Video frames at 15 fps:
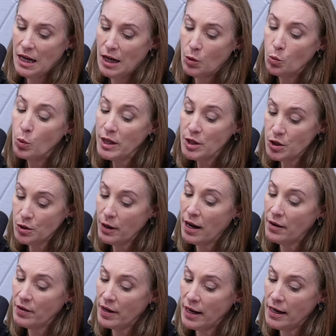Uh, we do
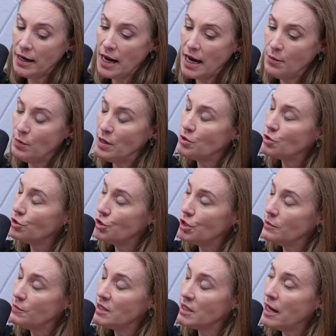have a, a
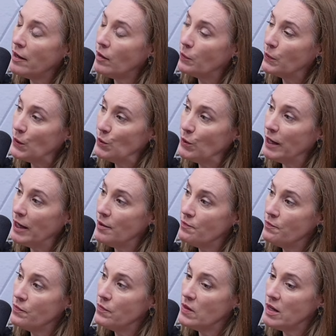mentorship style
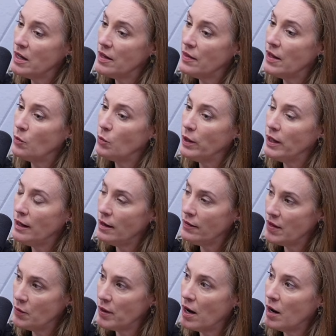program uh, that we
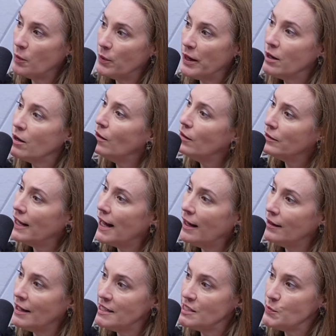that we operate called
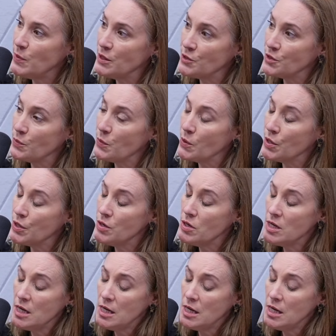Allies Peer Support,